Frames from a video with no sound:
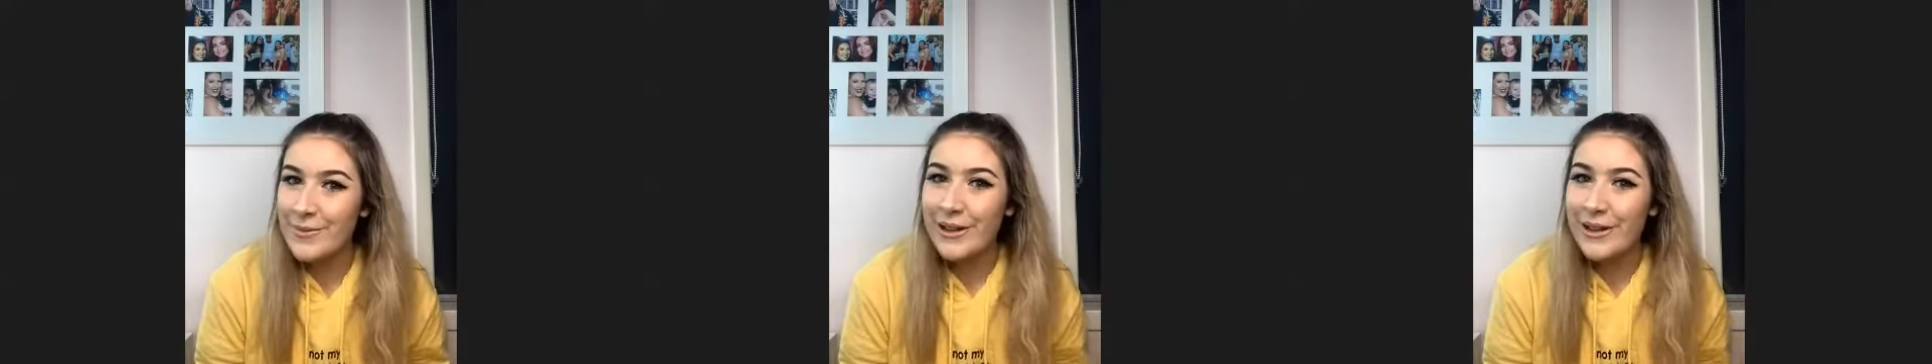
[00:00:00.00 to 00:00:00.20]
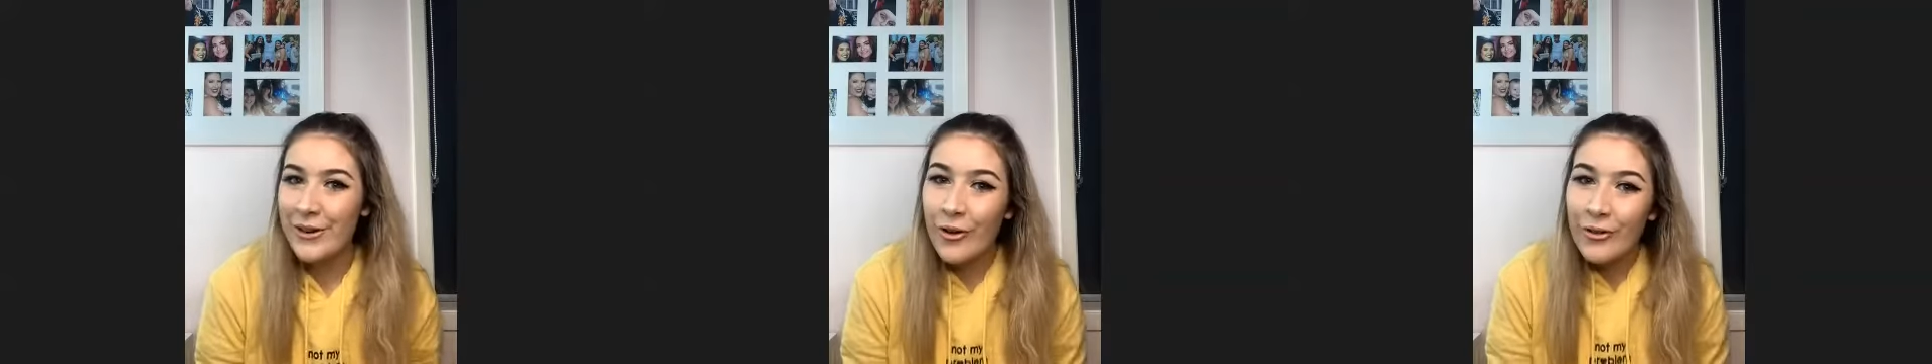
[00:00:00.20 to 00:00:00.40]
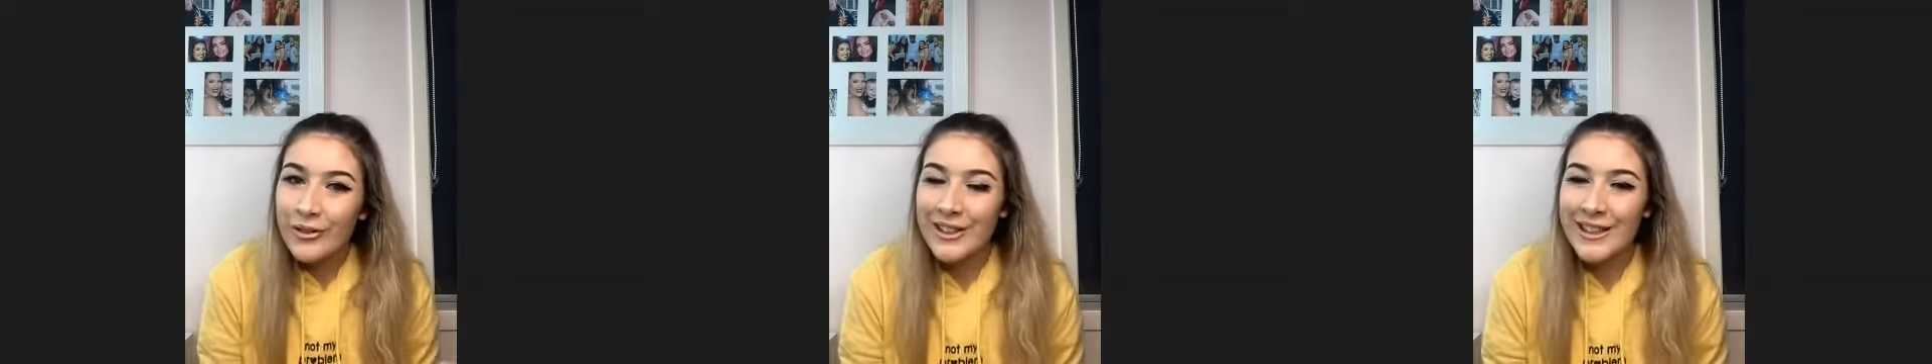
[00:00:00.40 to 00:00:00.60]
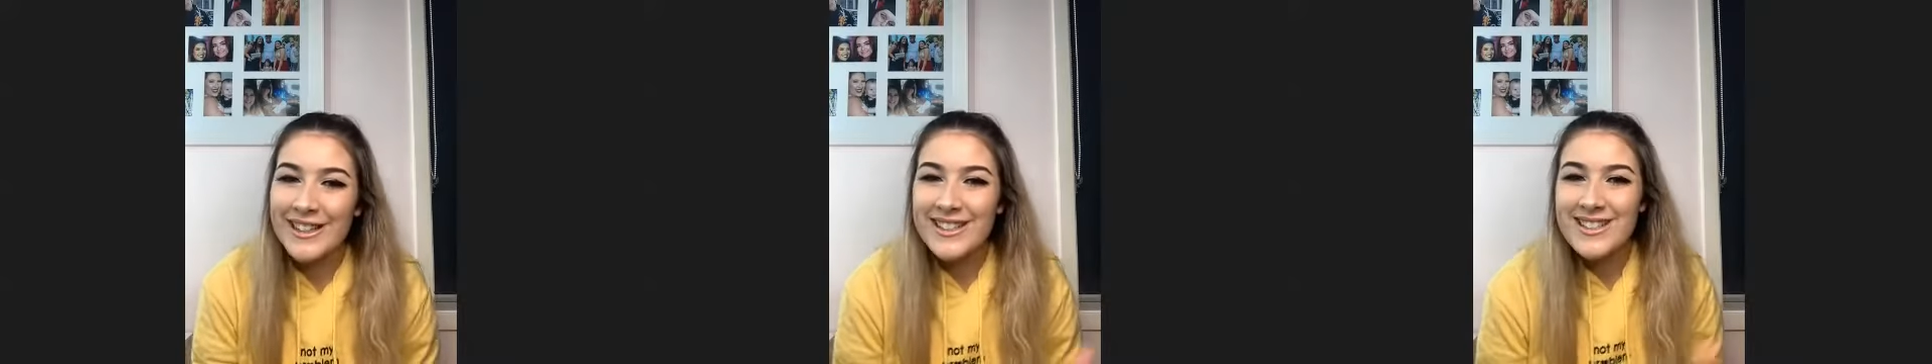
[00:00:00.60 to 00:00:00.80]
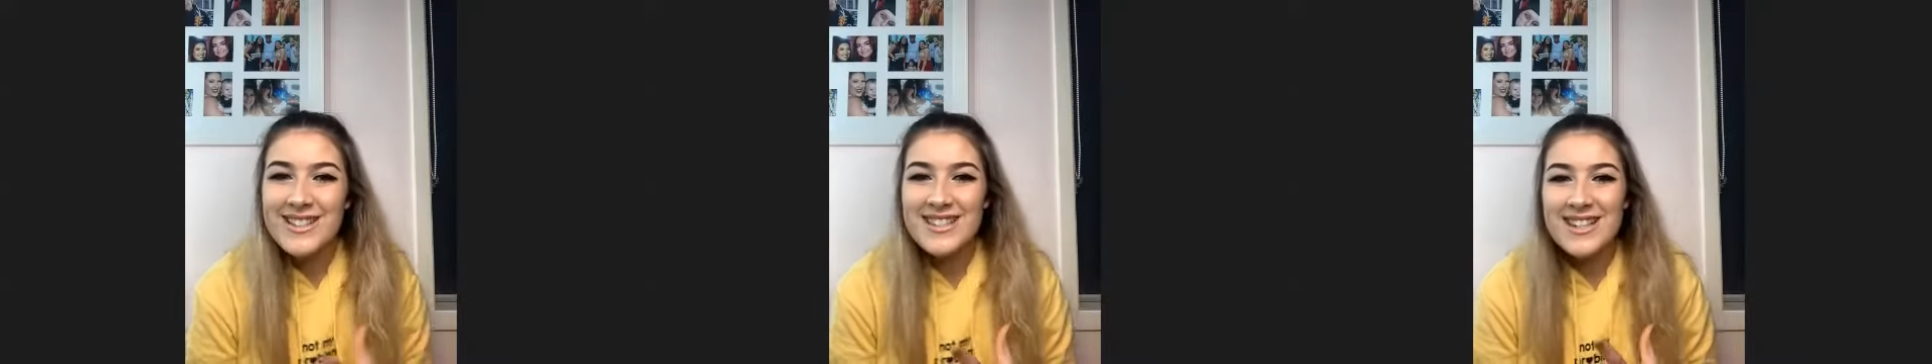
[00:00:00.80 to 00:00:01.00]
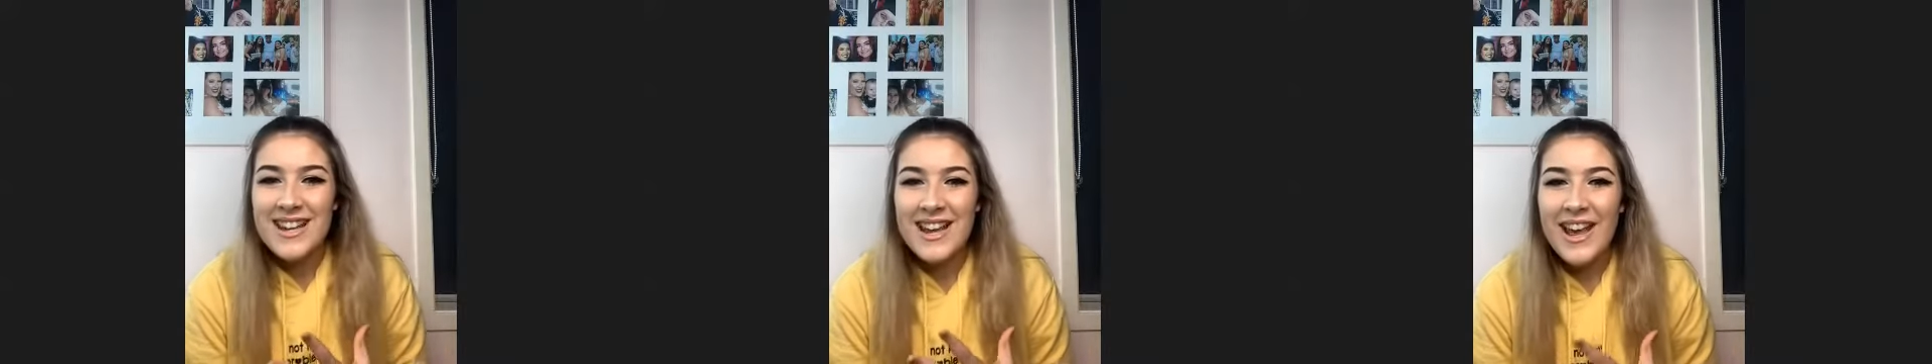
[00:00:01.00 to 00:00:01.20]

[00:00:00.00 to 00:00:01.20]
novelist.